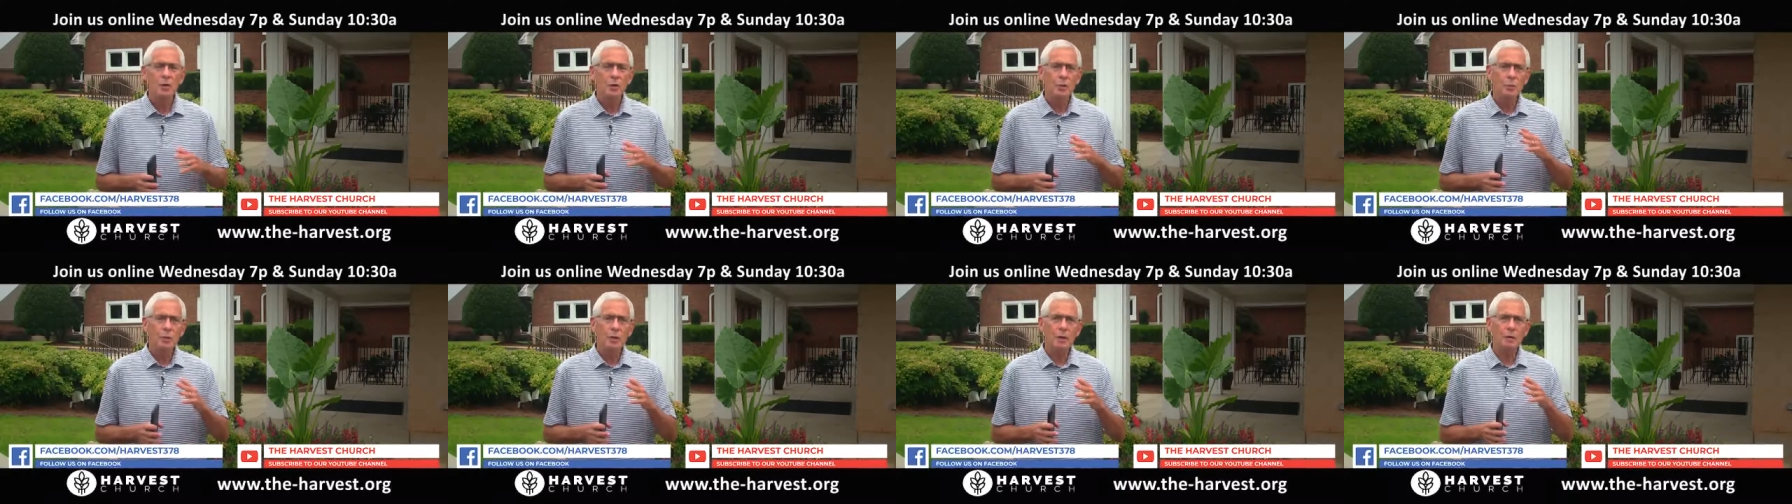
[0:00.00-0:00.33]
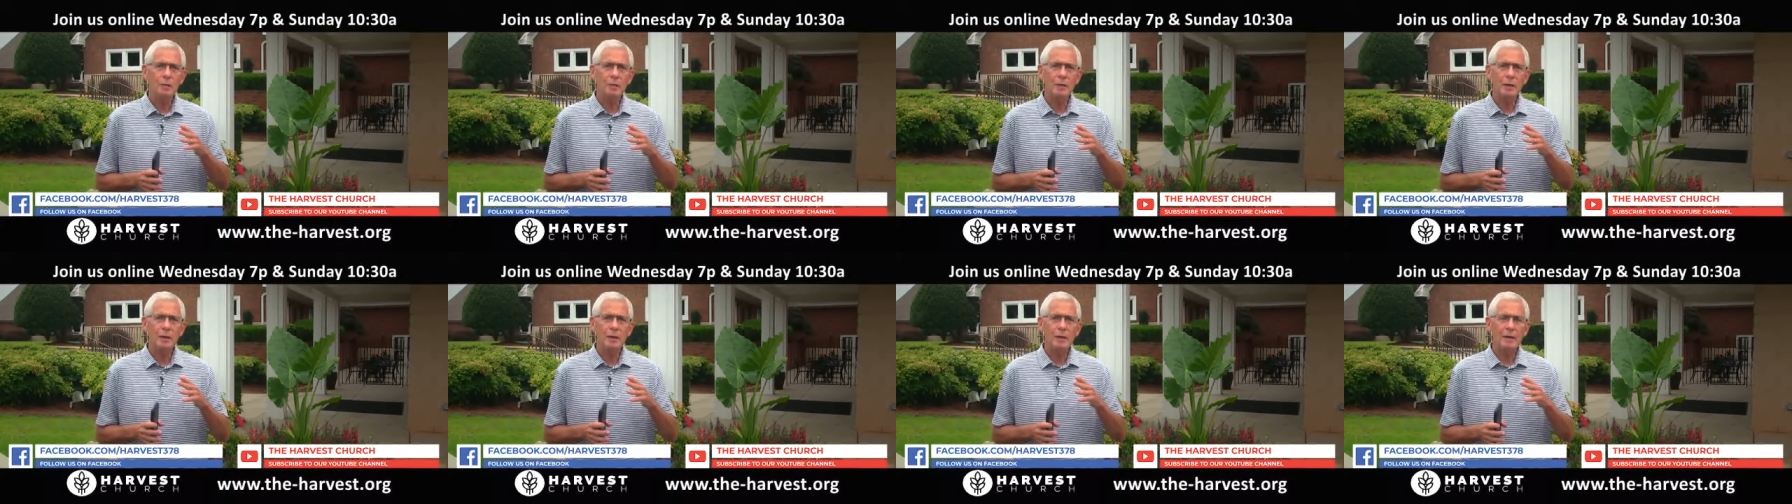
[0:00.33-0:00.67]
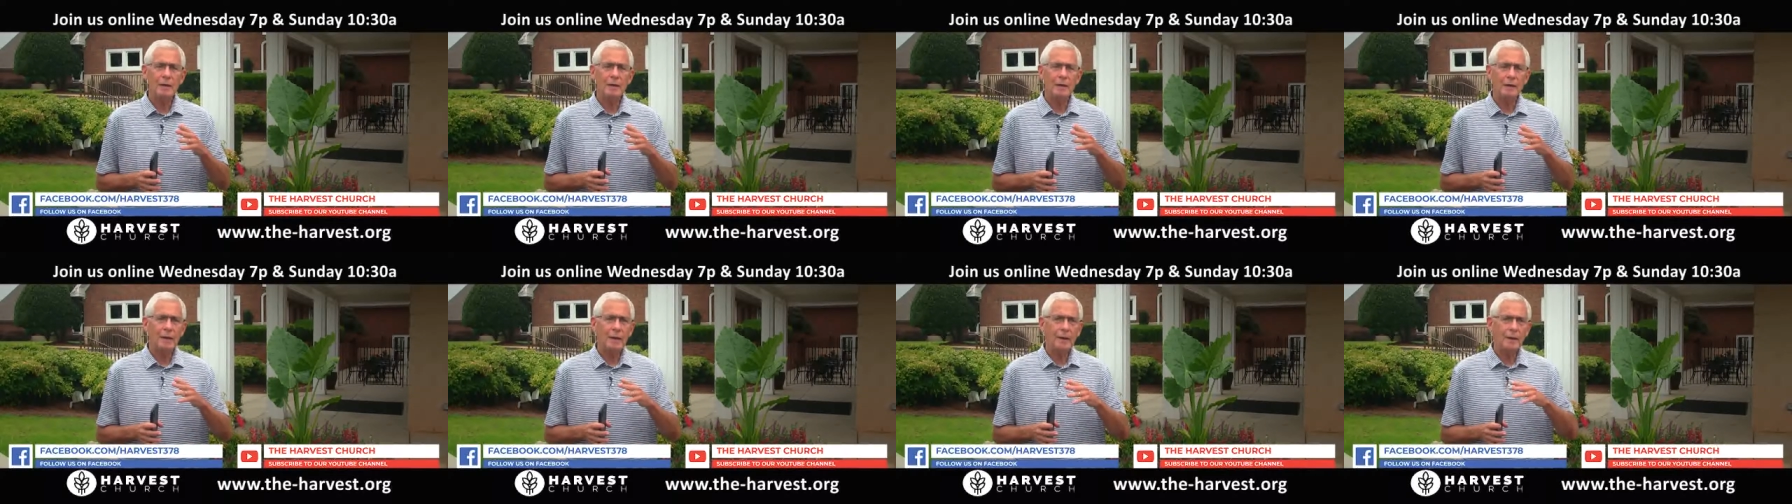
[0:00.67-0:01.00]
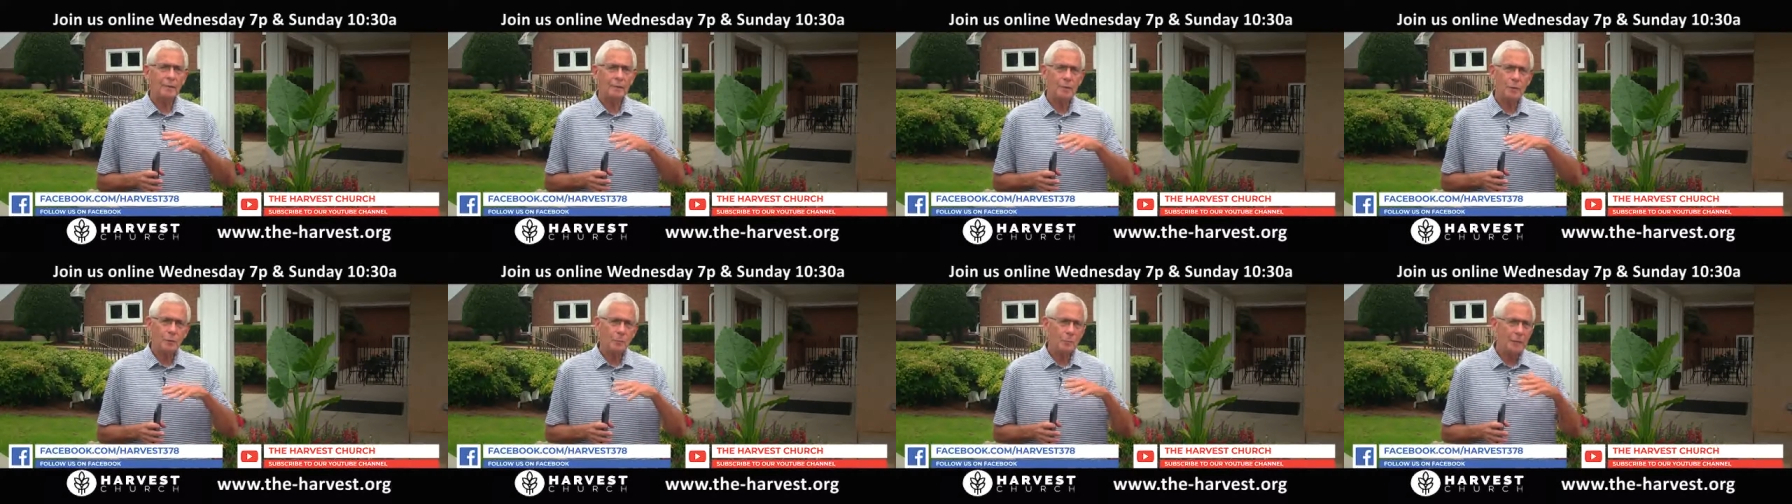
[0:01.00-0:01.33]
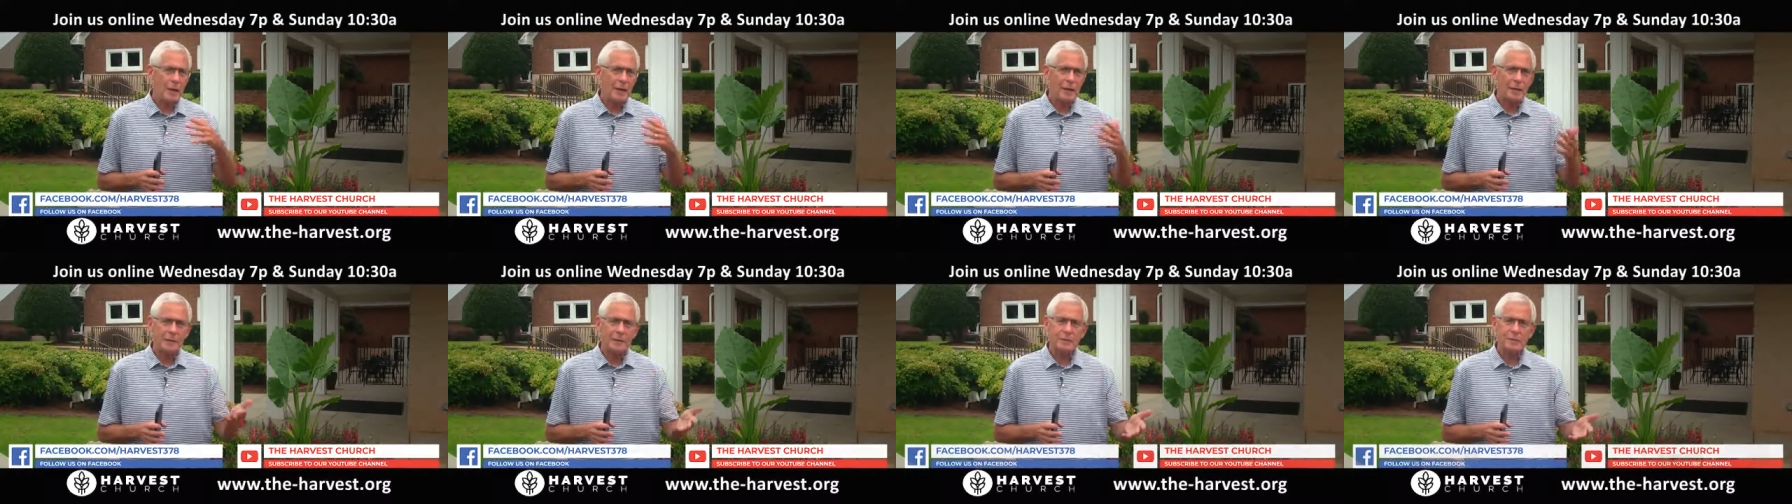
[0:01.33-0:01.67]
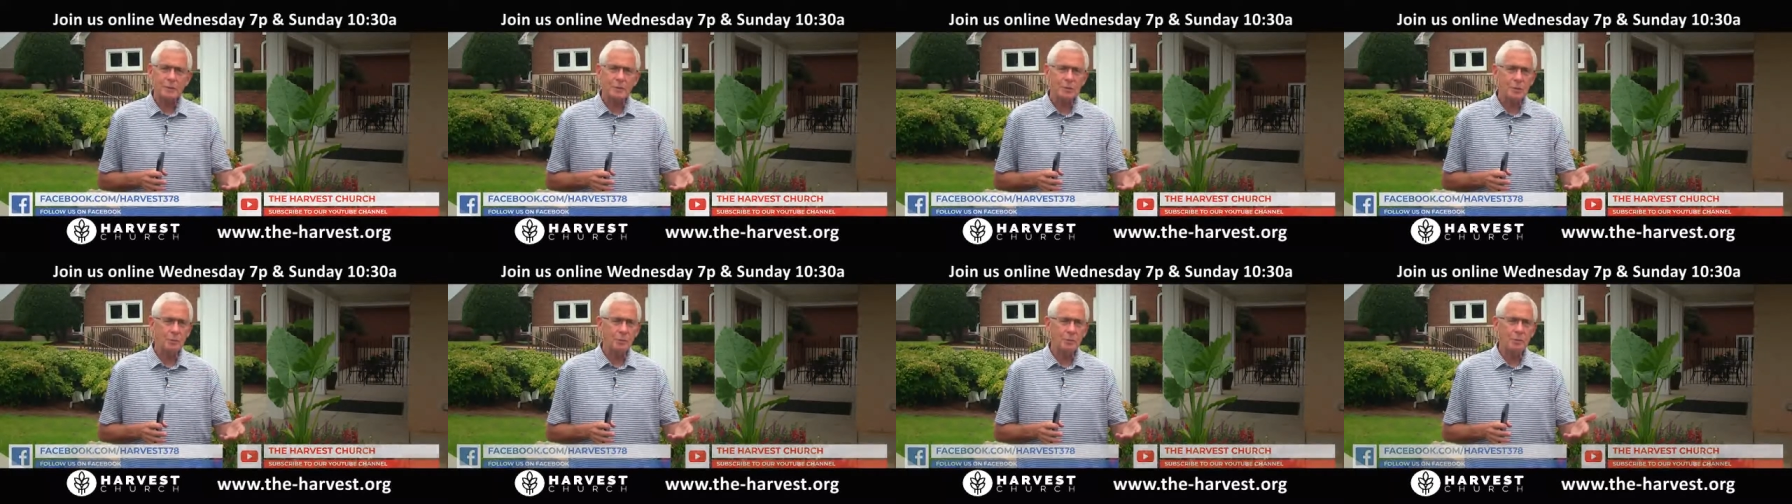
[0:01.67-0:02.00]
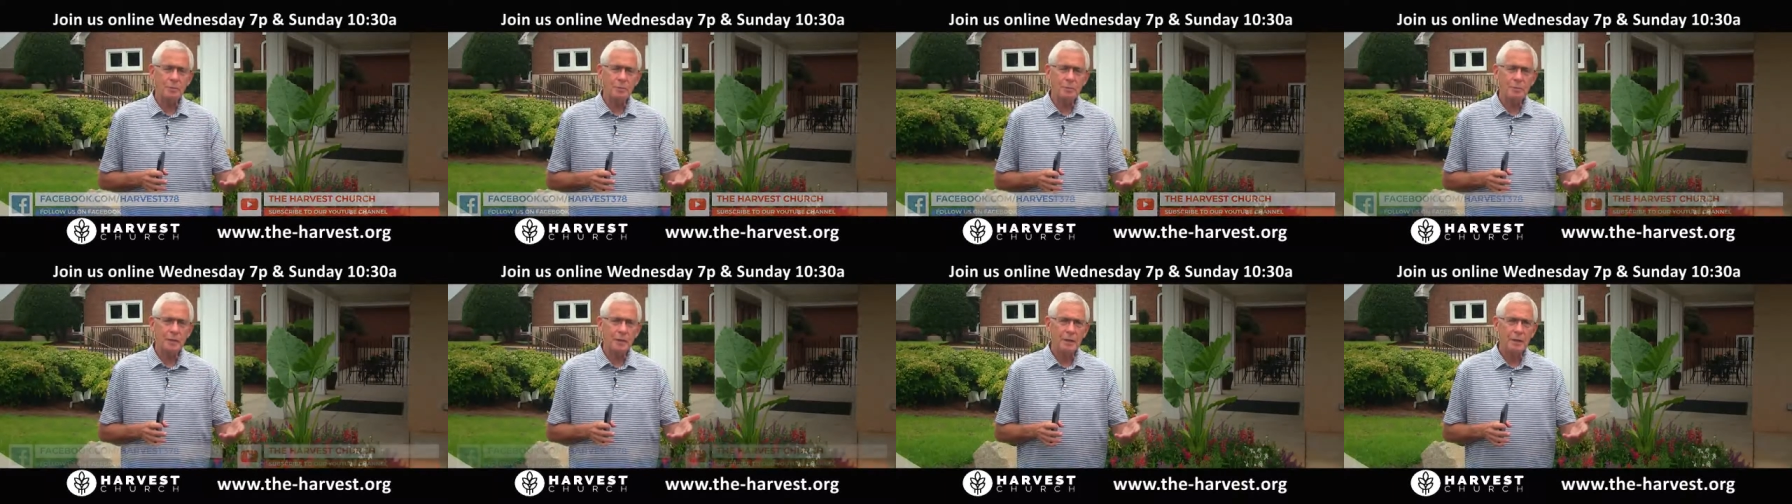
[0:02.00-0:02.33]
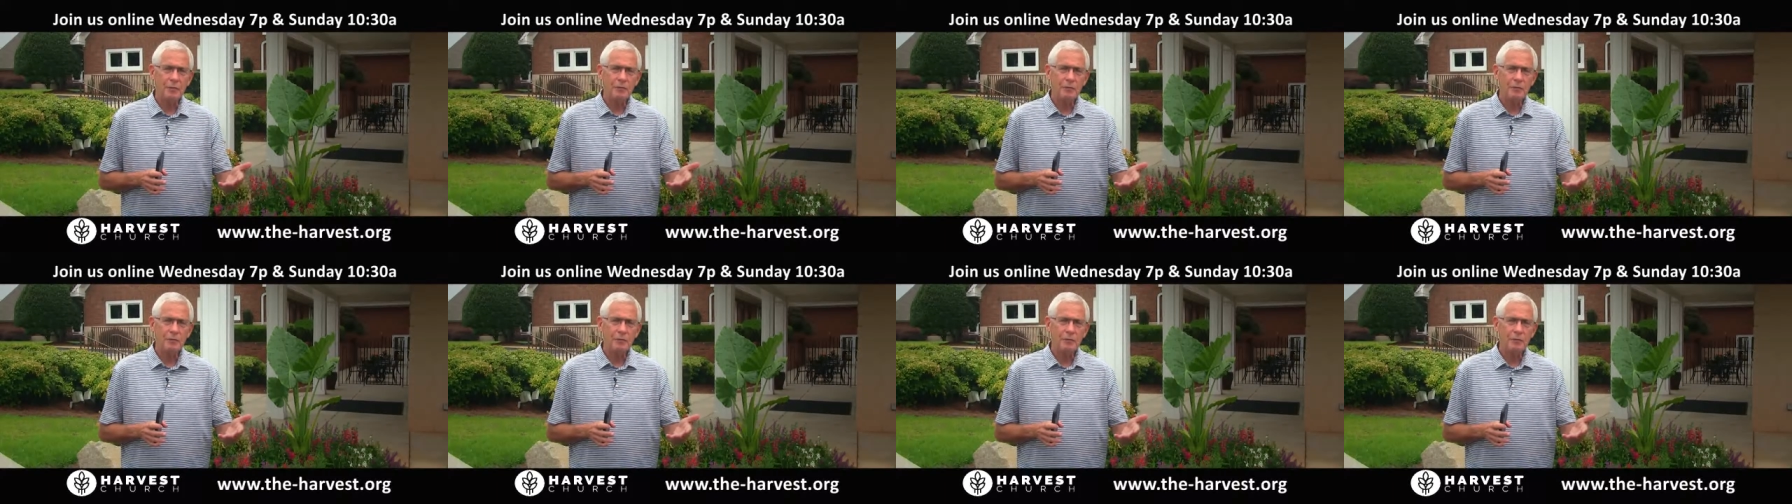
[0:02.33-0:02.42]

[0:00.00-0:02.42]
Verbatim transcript: Well, I went back a sermon uh,